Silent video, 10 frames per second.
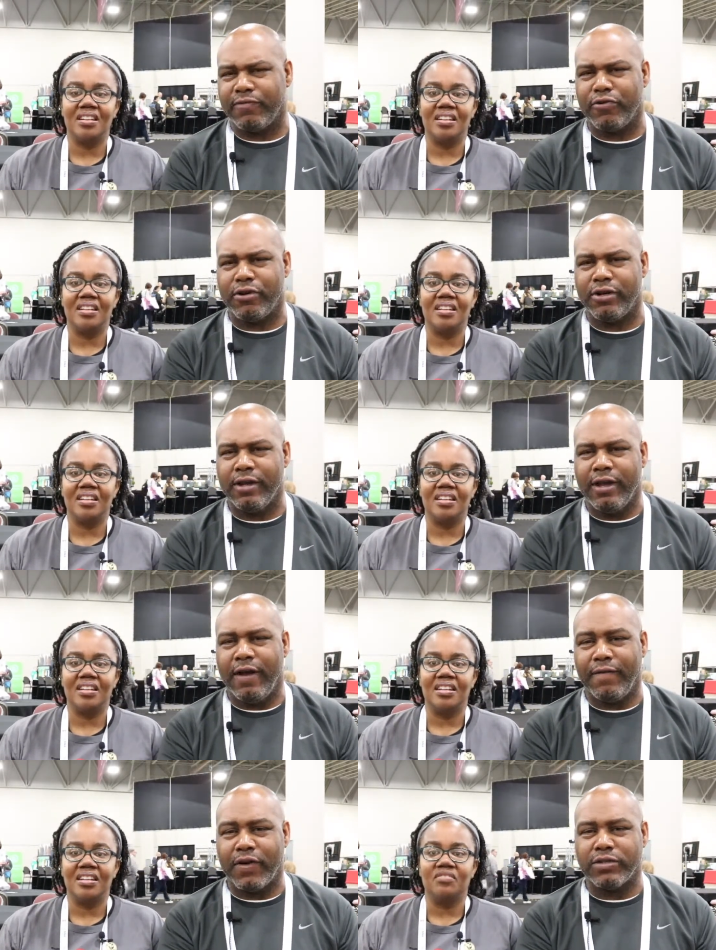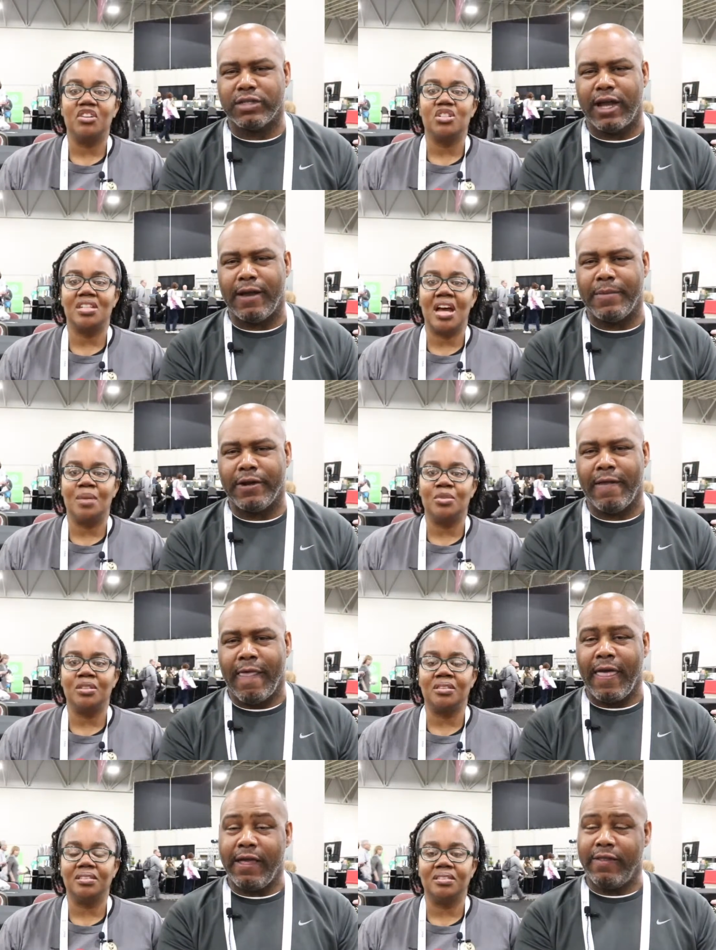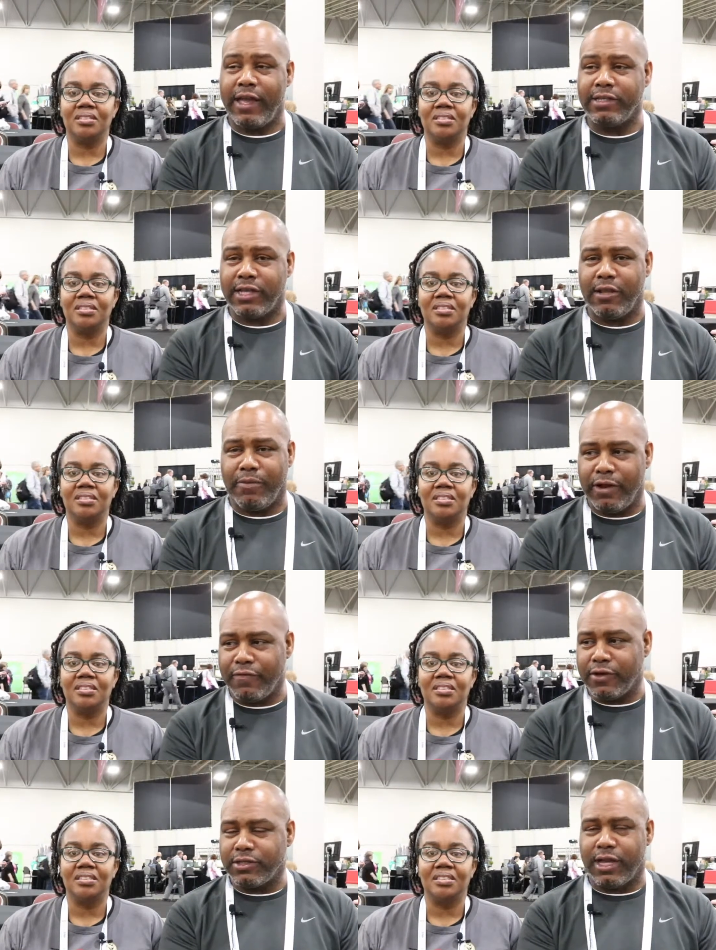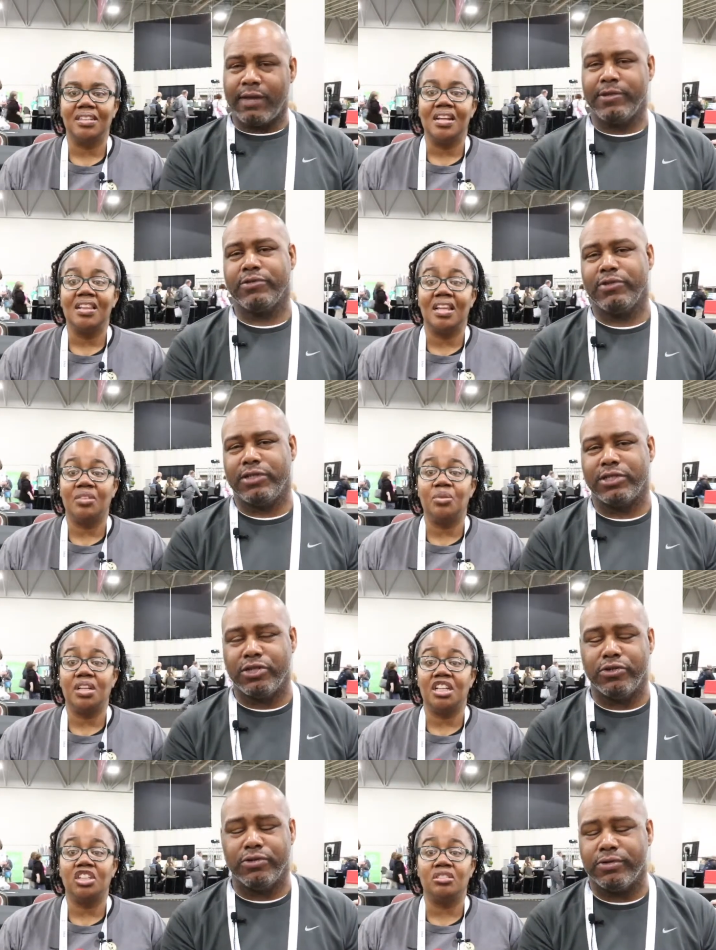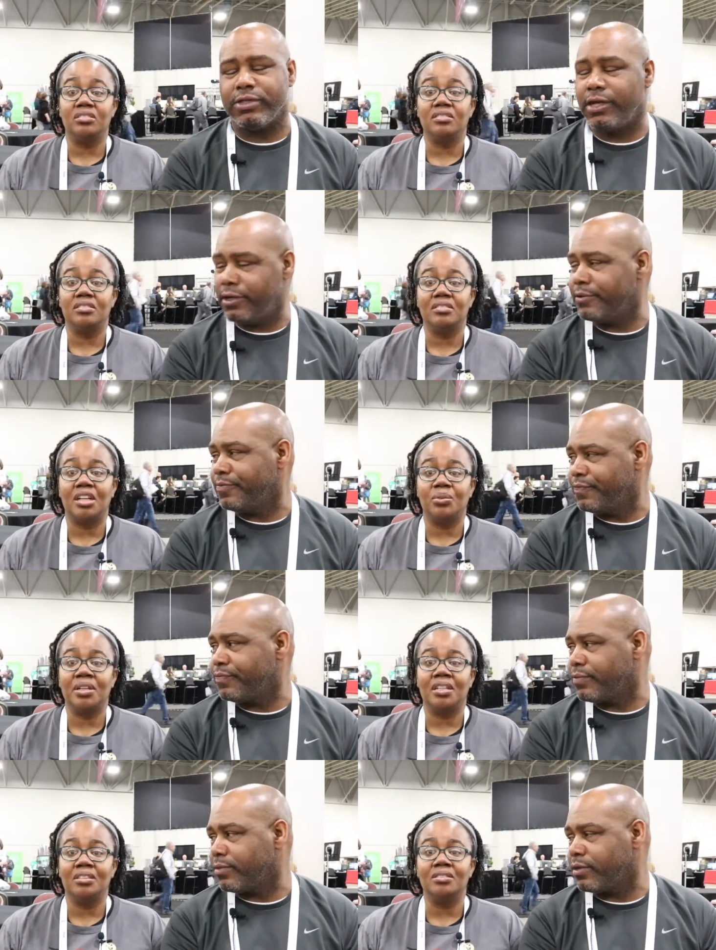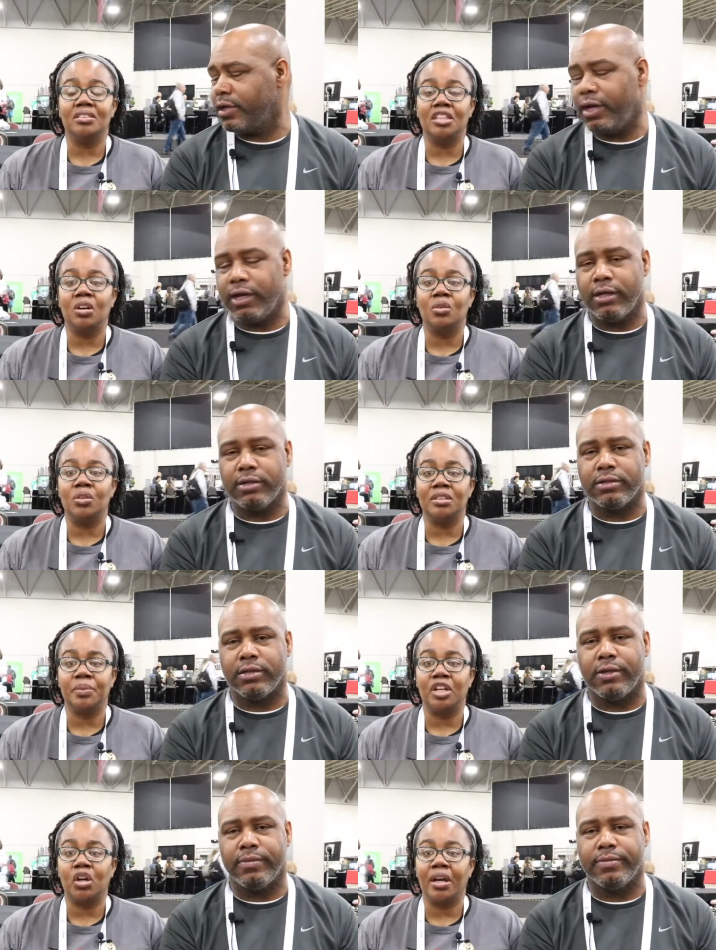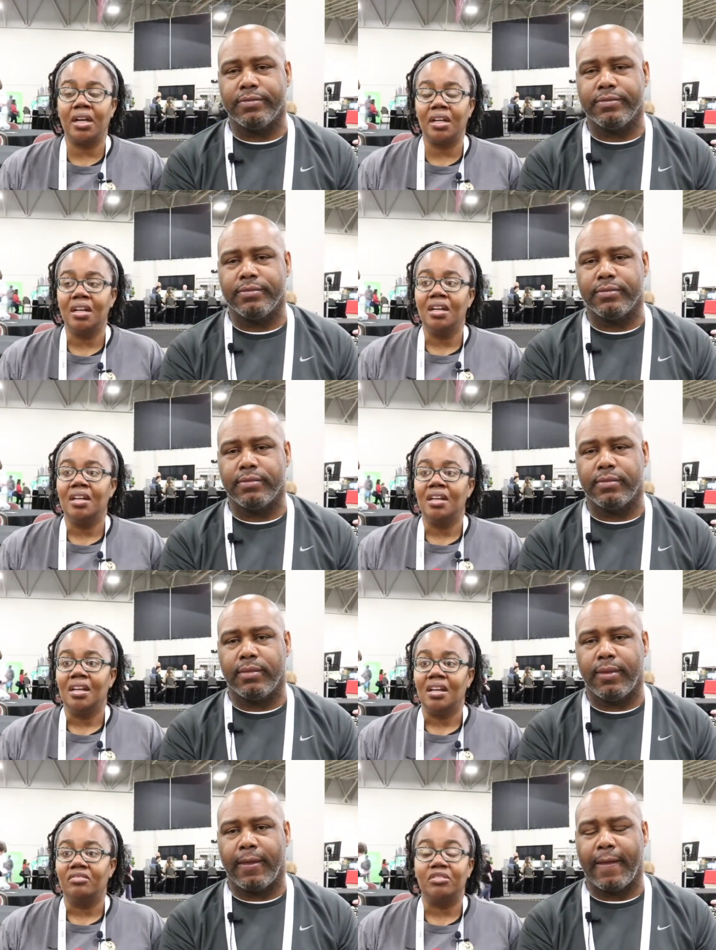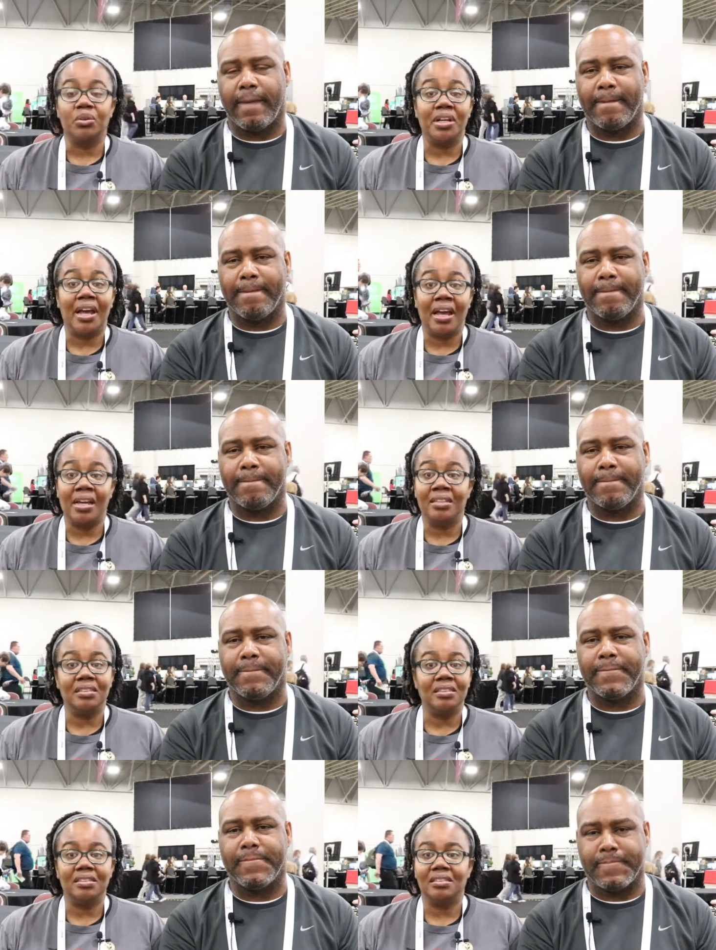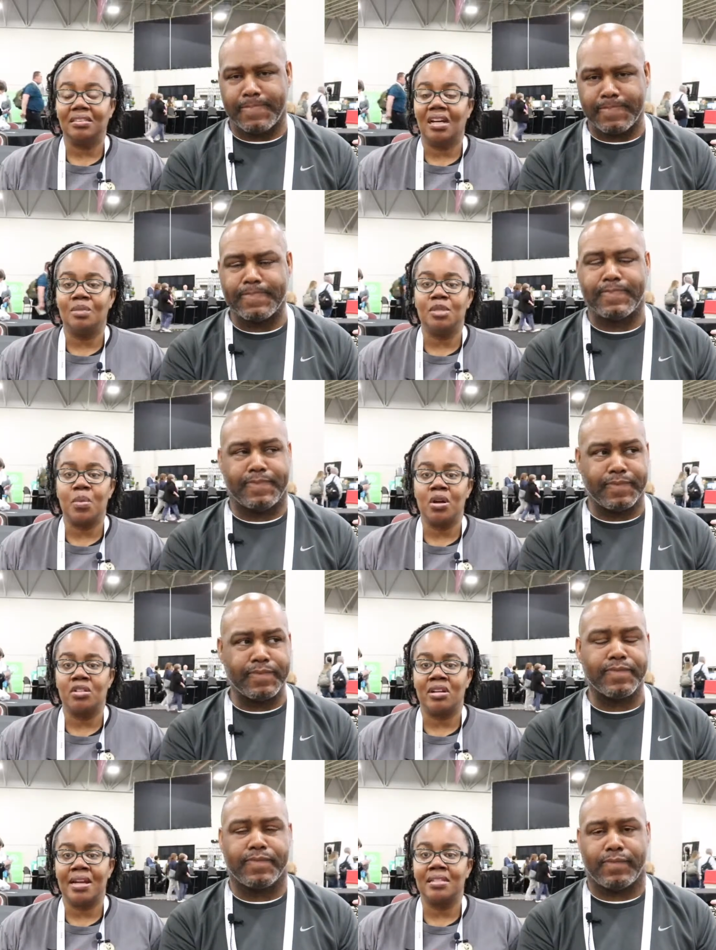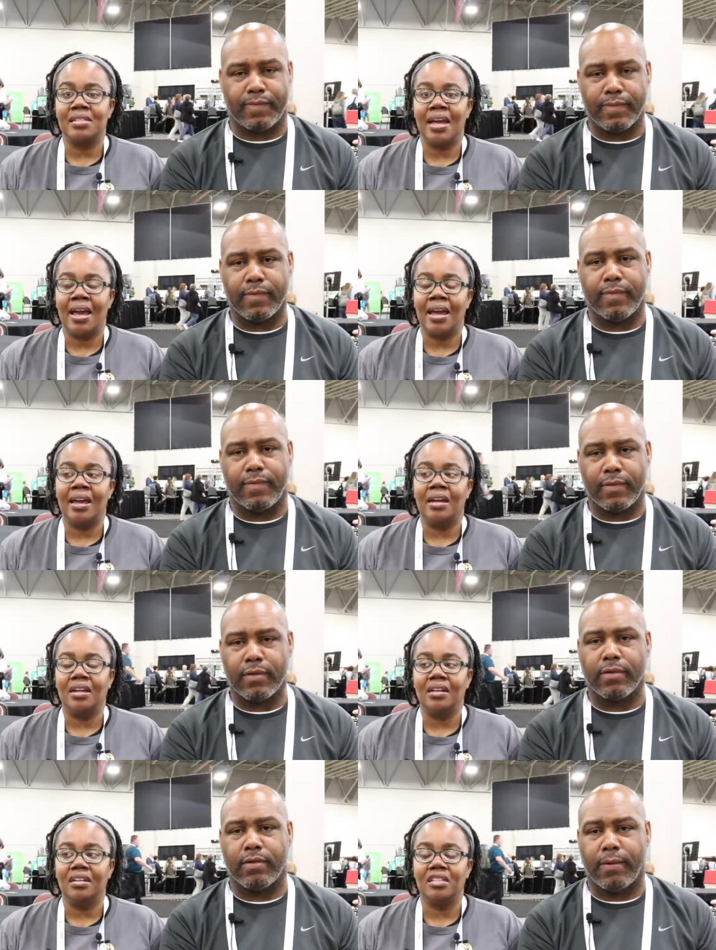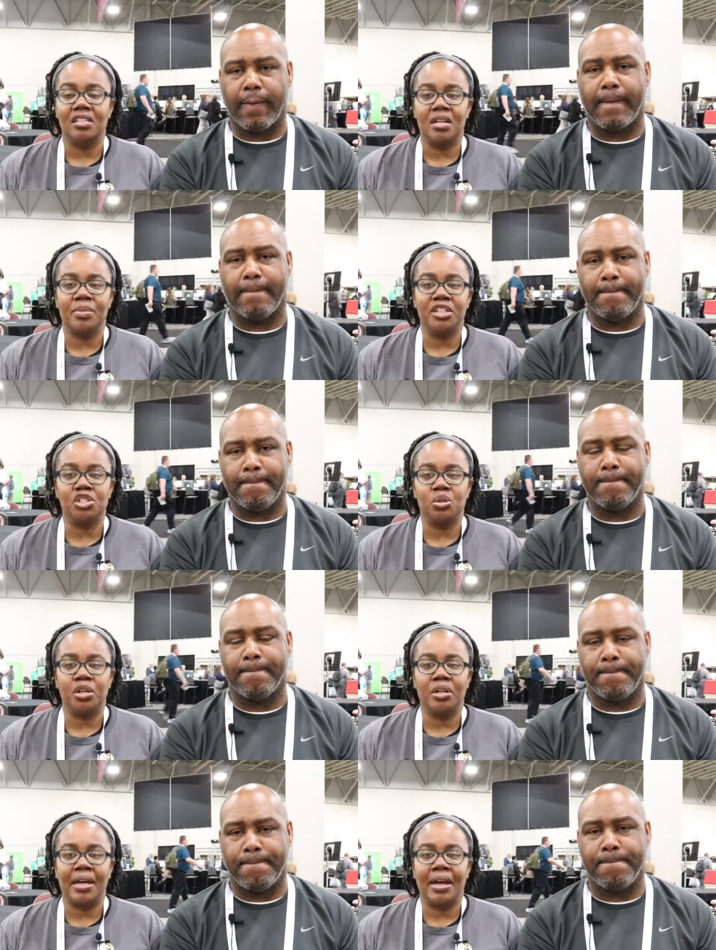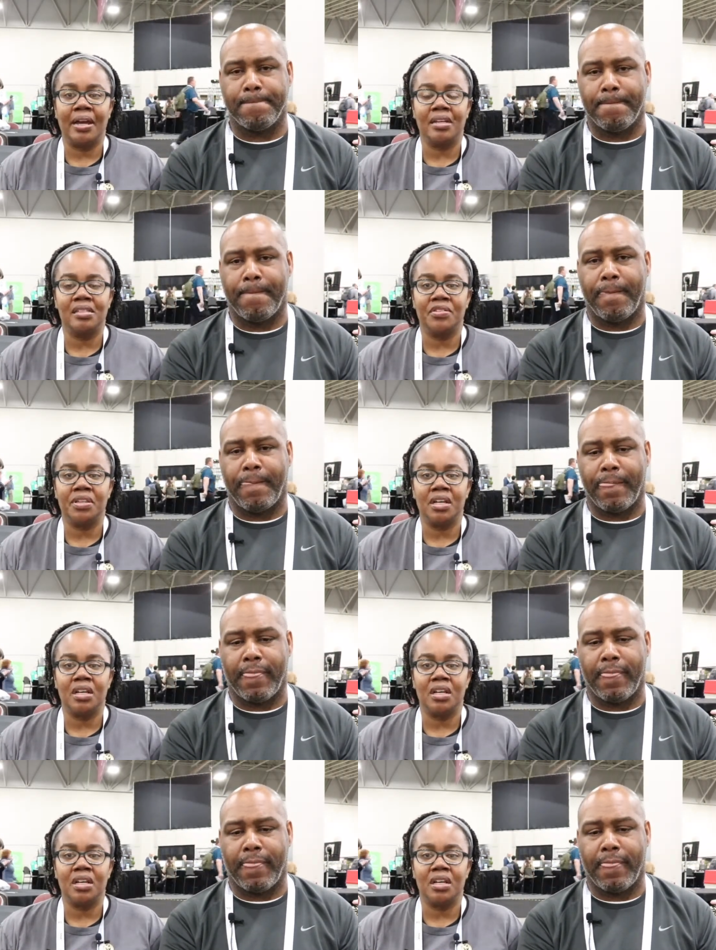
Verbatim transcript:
Speaker 1: for a first timer. And they celebrate first timers, which they is really cool. Do. So they really do. Yeah. So it's been
Speaker 2: a great three days. Um, tomorrow's our last day it's going to be a shorter day because everything